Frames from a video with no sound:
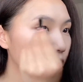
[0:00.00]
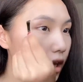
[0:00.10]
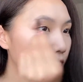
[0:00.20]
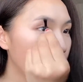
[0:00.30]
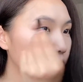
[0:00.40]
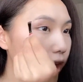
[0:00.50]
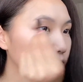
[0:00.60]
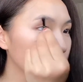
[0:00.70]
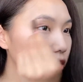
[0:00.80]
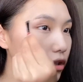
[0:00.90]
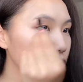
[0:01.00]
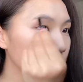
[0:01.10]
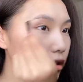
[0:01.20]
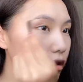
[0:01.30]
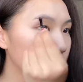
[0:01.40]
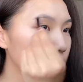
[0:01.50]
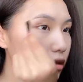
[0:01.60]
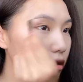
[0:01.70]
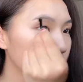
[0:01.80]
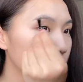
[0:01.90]
I naturally just
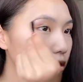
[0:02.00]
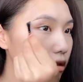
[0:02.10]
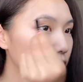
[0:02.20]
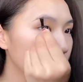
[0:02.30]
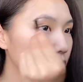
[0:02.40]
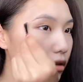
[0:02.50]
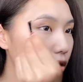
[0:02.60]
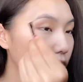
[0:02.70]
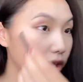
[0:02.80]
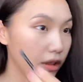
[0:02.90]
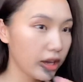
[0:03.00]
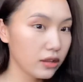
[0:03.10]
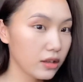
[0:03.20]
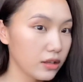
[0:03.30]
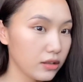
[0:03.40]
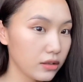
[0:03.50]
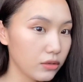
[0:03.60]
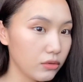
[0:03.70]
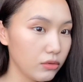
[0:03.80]
go in like this. Ooh,